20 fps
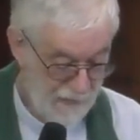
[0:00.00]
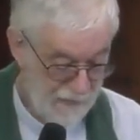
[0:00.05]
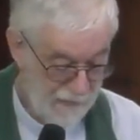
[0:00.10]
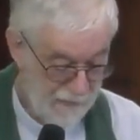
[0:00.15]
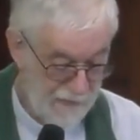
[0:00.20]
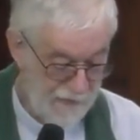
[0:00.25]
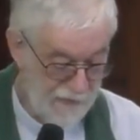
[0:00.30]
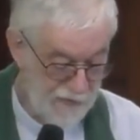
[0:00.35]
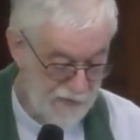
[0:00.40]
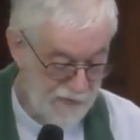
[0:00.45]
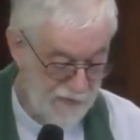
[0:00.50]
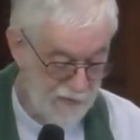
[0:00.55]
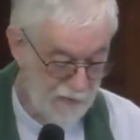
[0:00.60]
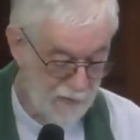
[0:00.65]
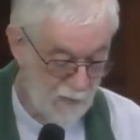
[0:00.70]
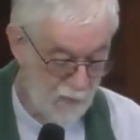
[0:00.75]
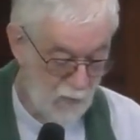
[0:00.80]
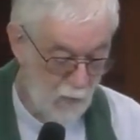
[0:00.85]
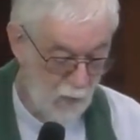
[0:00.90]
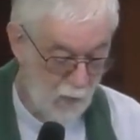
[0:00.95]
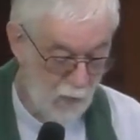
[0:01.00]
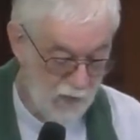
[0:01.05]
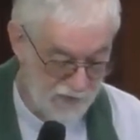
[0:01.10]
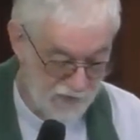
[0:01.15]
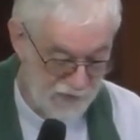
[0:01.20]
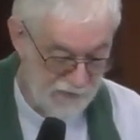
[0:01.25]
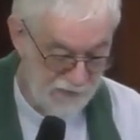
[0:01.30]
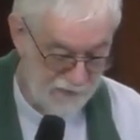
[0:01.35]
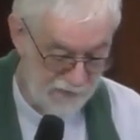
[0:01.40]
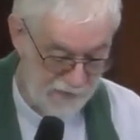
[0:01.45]
This
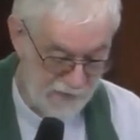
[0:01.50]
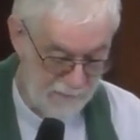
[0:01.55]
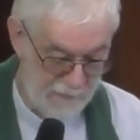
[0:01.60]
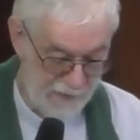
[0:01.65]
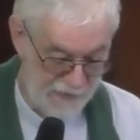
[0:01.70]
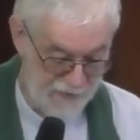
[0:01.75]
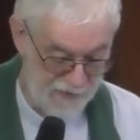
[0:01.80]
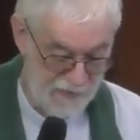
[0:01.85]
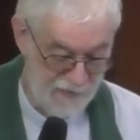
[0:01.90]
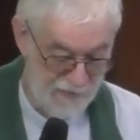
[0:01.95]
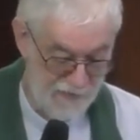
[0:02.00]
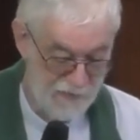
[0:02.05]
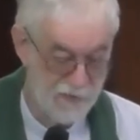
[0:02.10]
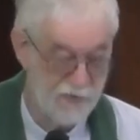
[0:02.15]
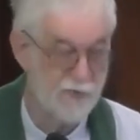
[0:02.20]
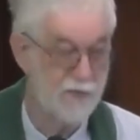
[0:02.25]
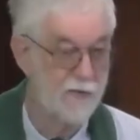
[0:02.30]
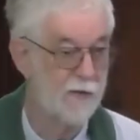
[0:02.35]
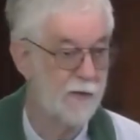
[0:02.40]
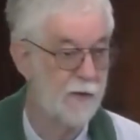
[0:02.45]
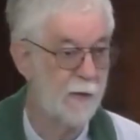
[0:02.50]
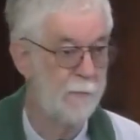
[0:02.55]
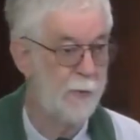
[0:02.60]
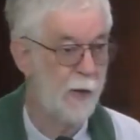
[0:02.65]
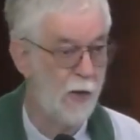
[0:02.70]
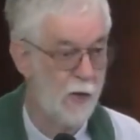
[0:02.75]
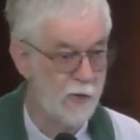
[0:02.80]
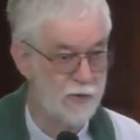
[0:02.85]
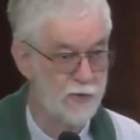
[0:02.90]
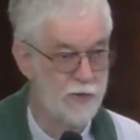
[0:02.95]
wasn't the message the
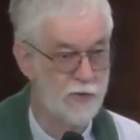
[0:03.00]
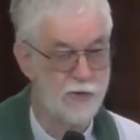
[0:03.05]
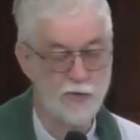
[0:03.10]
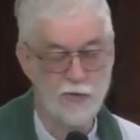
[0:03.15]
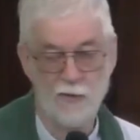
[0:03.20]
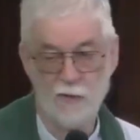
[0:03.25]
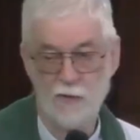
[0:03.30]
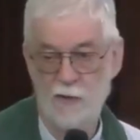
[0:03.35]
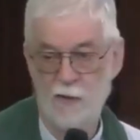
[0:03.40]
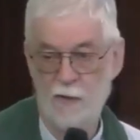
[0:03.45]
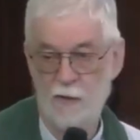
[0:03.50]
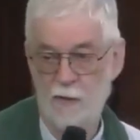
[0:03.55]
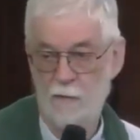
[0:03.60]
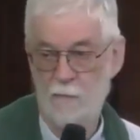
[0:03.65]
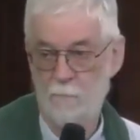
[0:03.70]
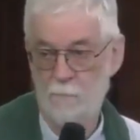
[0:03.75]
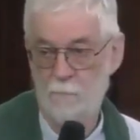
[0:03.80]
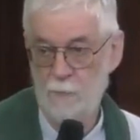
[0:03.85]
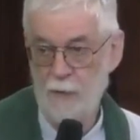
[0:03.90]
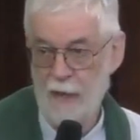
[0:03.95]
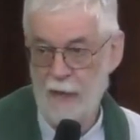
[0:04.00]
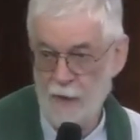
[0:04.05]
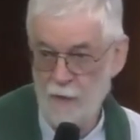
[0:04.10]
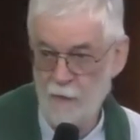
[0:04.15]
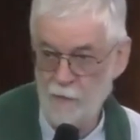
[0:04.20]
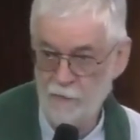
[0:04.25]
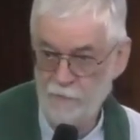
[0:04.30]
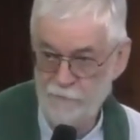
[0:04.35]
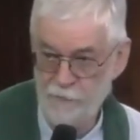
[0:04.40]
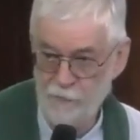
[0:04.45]
posh,
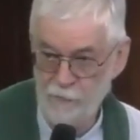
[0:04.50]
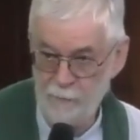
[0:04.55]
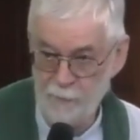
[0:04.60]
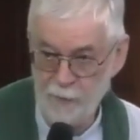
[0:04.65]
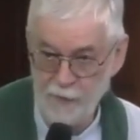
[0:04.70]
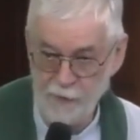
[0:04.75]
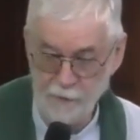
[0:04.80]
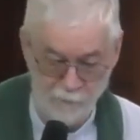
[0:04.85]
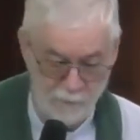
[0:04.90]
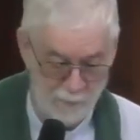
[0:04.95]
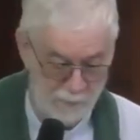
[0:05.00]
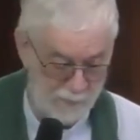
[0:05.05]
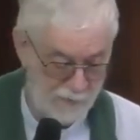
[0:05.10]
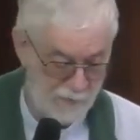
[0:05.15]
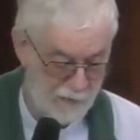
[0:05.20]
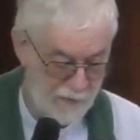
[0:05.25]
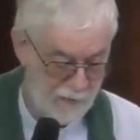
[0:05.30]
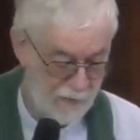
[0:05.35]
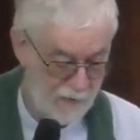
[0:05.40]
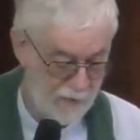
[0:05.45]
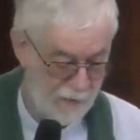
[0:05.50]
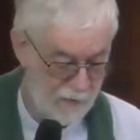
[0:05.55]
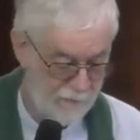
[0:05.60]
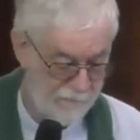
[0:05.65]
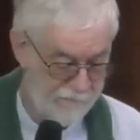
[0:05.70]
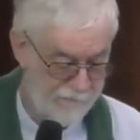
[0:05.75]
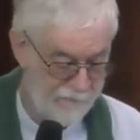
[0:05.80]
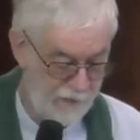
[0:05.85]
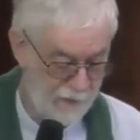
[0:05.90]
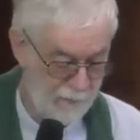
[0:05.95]
powerful people of
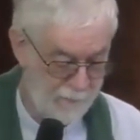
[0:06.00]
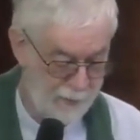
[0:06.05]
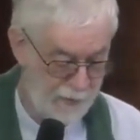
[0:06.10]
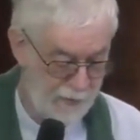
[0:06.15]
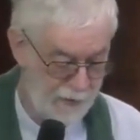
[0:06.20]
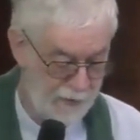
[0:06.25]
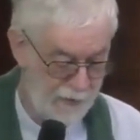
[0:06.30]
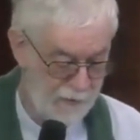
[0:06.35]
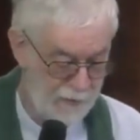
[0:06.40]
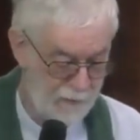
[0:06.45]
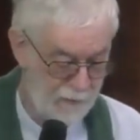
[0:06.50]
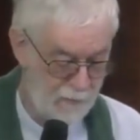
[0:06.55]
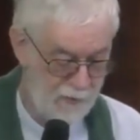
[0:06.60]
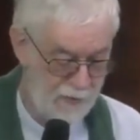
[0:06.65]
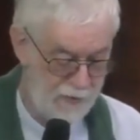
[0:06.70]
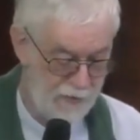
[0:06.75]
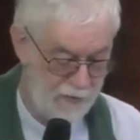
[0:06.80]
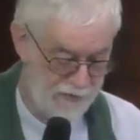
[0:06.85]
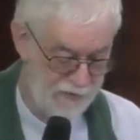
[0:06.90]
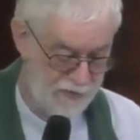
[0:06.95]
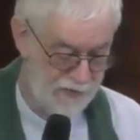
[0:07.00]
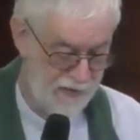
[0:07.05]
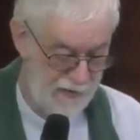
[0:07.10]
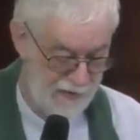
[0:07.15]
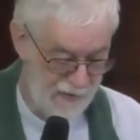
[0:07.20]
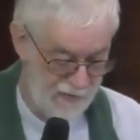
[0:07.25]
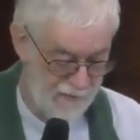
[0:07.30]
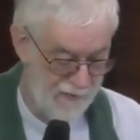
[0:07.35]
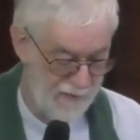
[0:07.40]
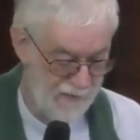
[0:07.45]
Philippi were used to
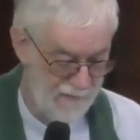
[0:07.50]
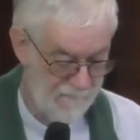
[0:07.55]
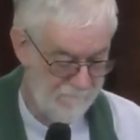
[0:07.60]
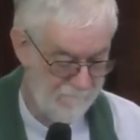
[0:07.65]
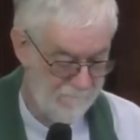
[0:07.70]
hearing.